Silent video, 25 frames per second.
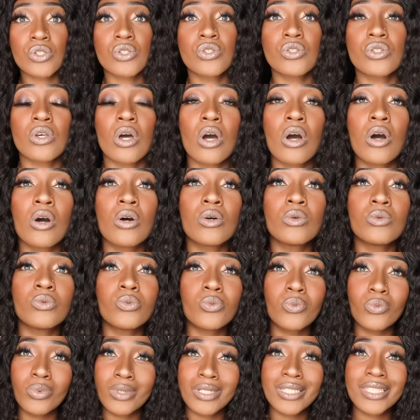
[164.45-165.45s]
So
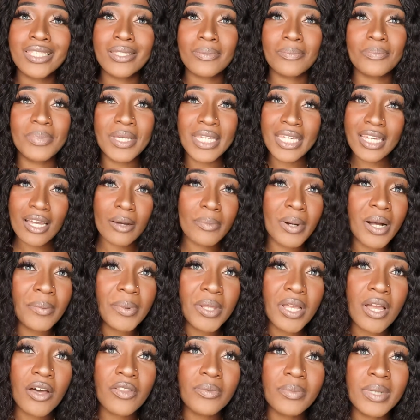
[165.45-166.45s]
with being a
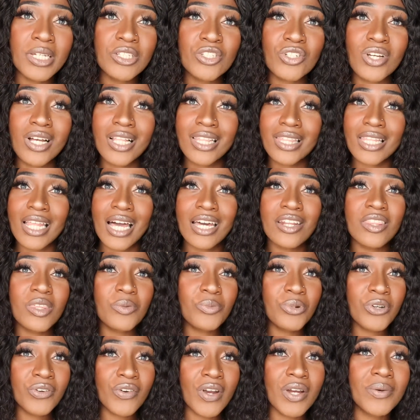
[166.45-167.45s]
public health major, a lot of the
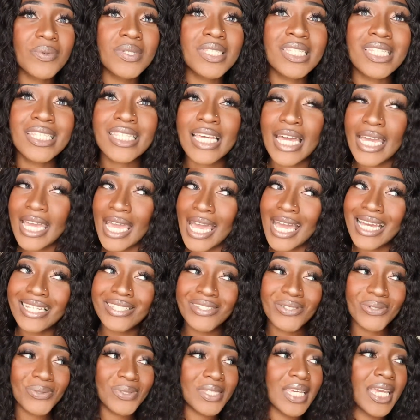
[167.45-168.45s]
prerequisites I had
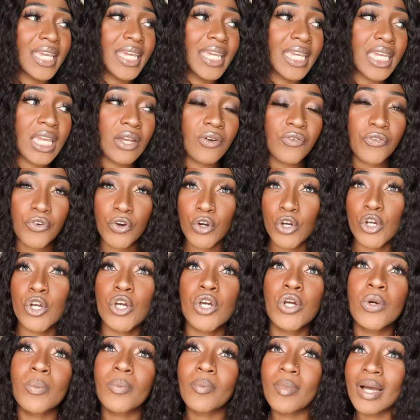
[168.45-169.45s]
to take
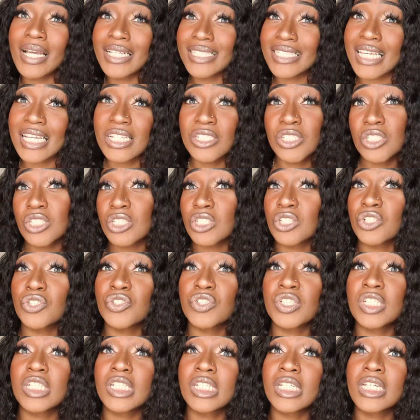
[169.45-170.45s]
for my second
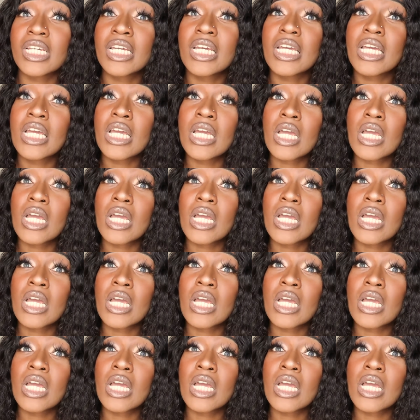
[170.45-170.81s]
degree